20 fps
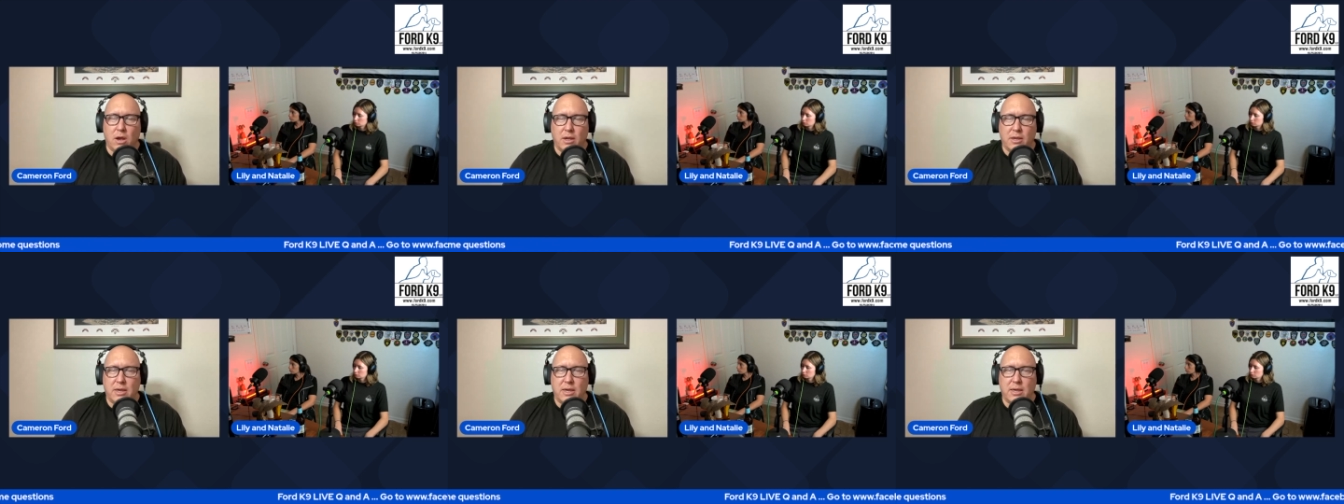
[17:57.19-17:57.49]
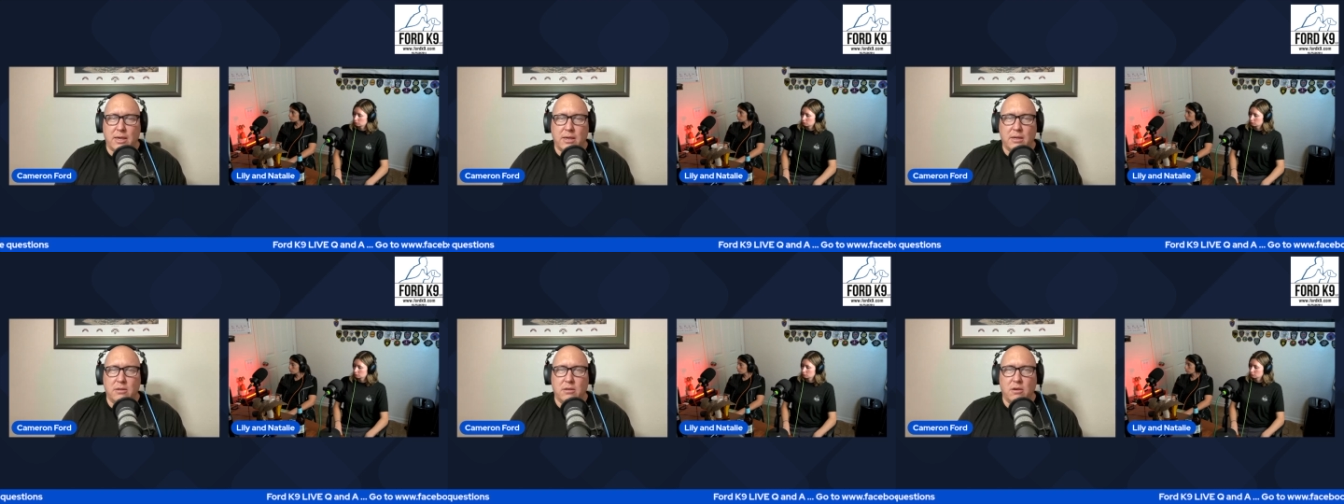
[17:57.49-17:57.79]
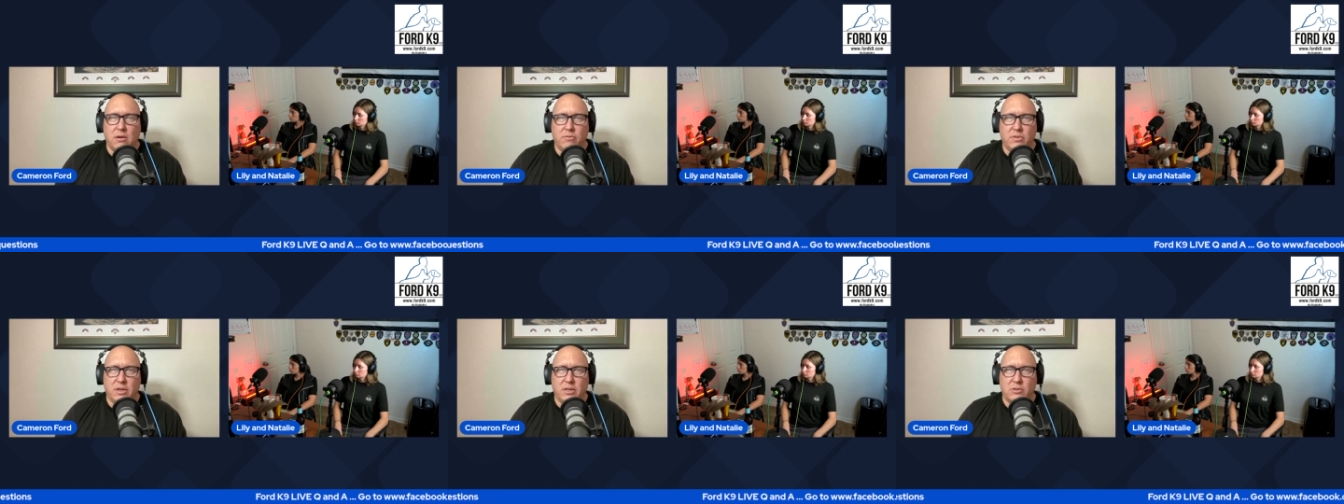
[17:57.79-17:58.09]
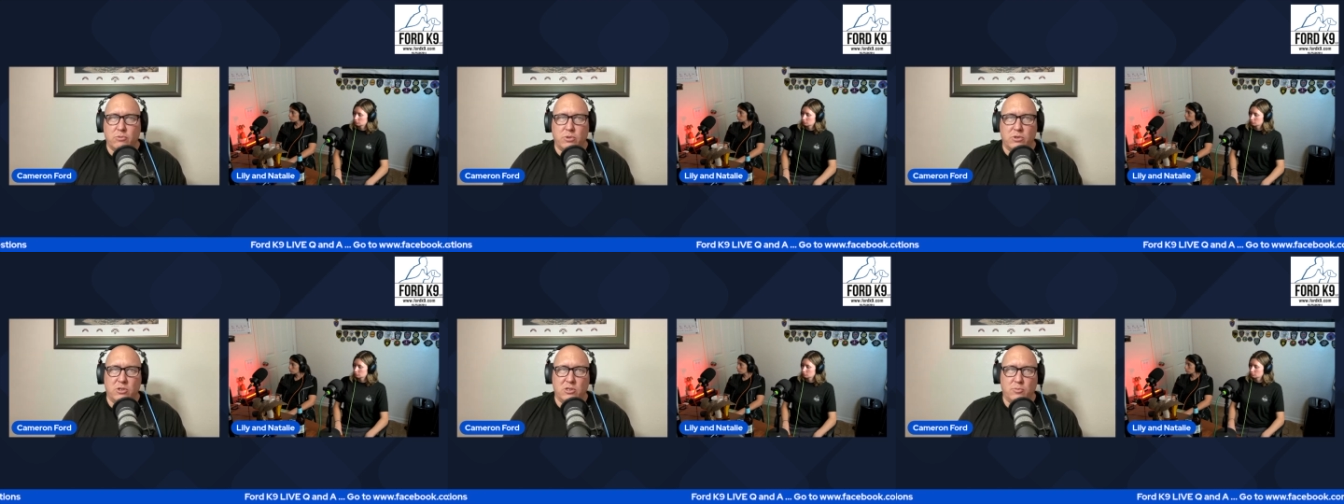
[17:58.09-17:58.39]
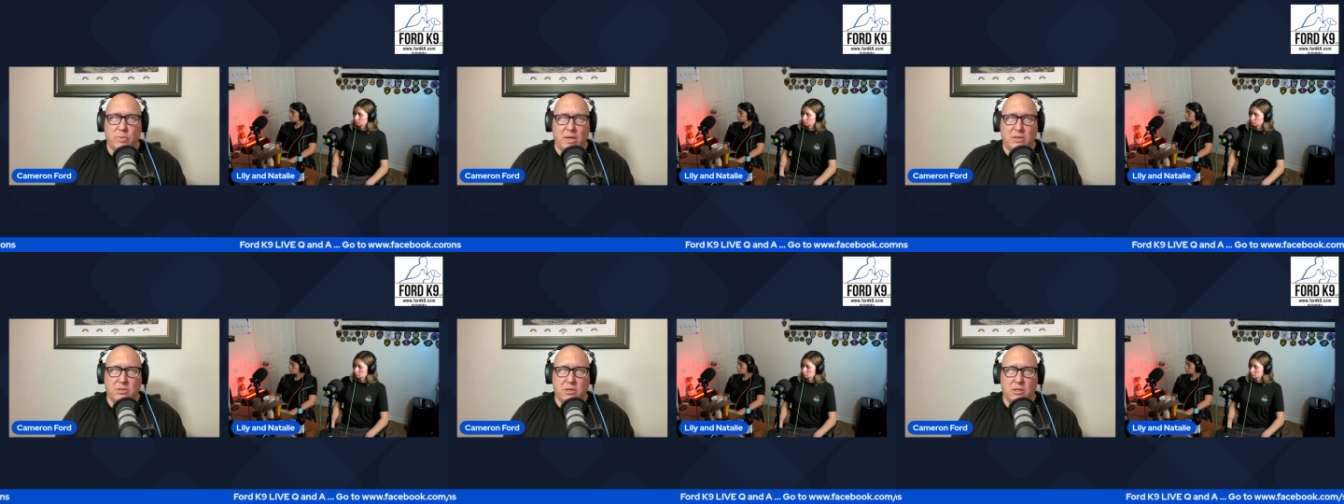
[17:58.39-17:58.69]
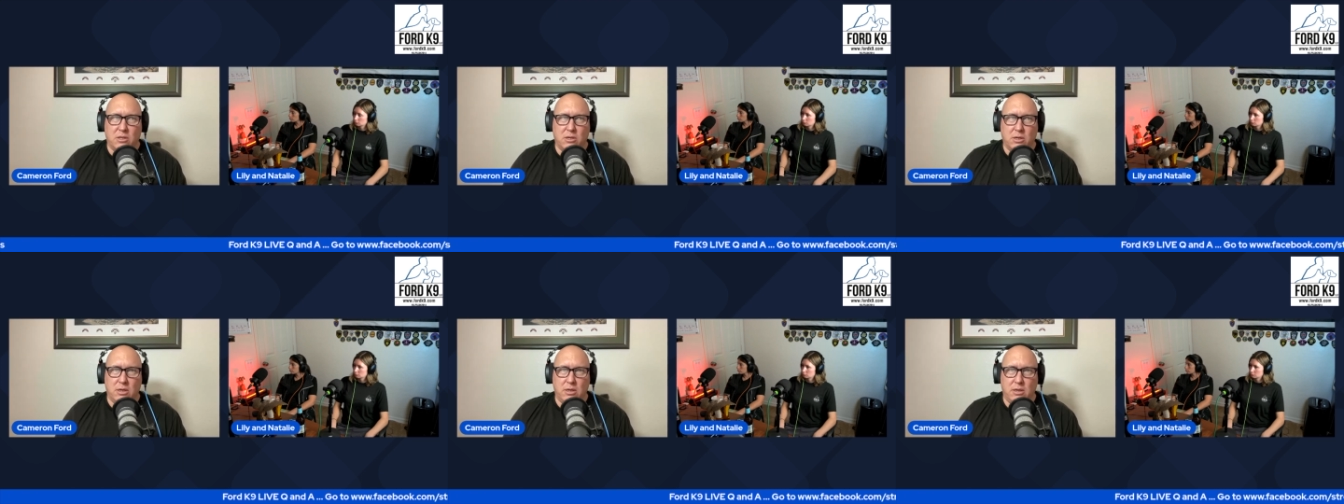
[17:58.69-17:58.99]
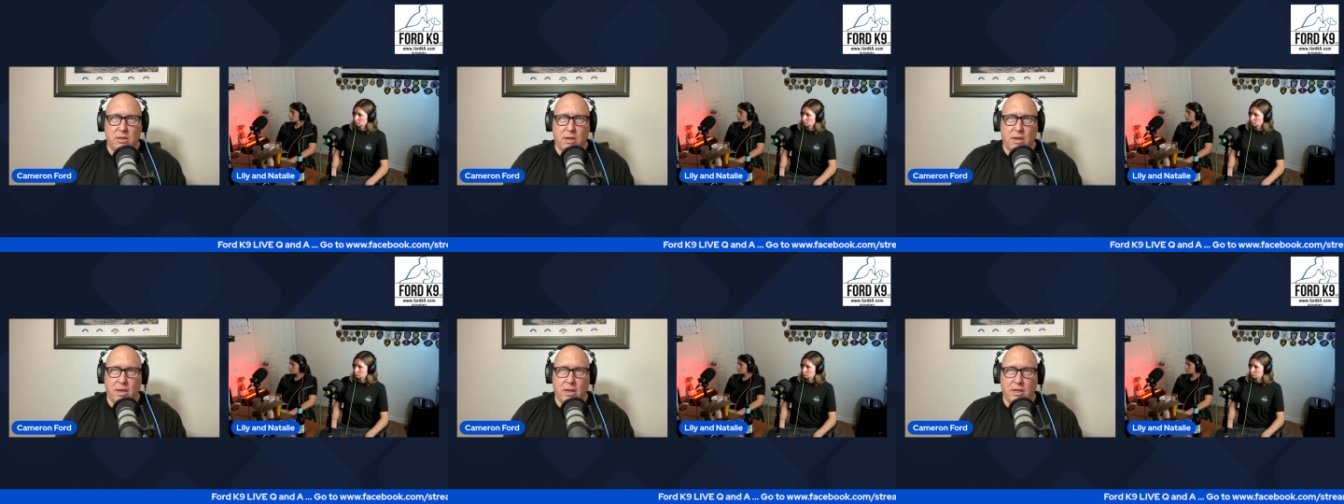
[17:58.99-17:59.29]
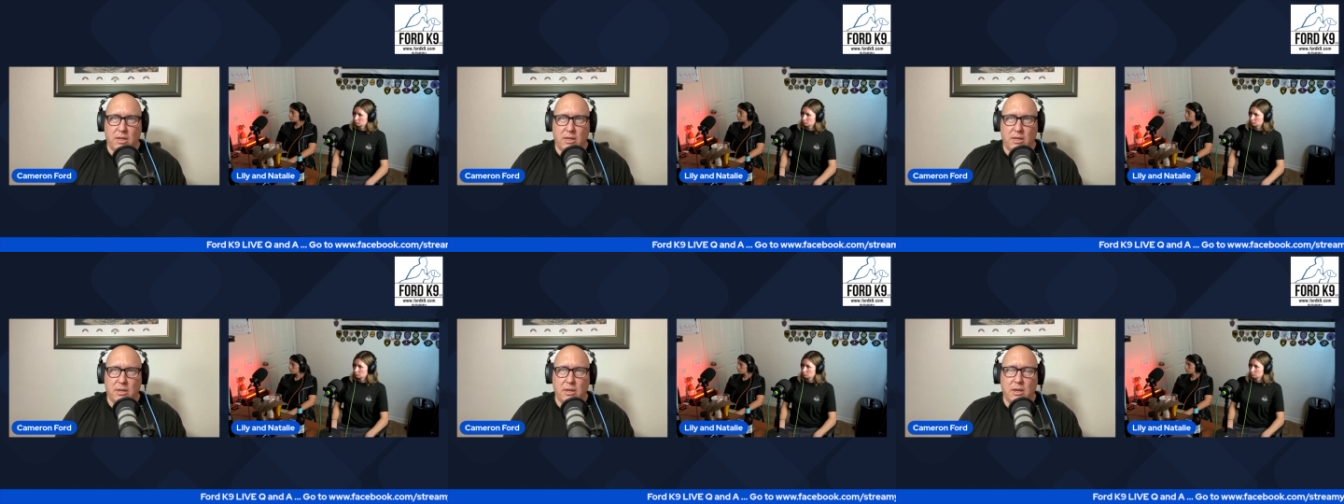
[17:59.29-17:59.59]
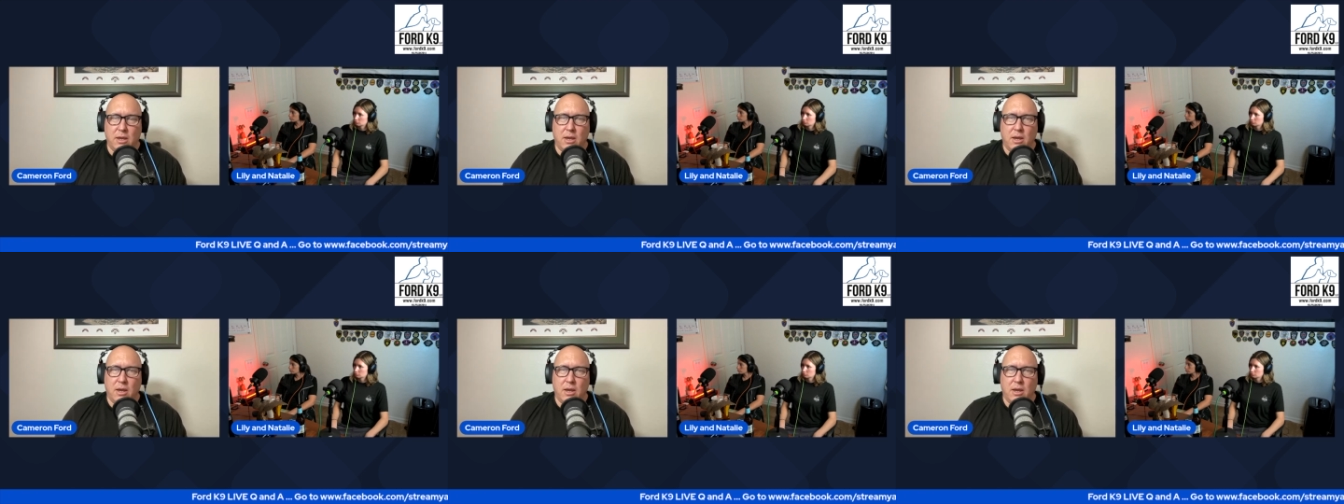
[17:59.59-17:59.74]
kit of this, which is basically a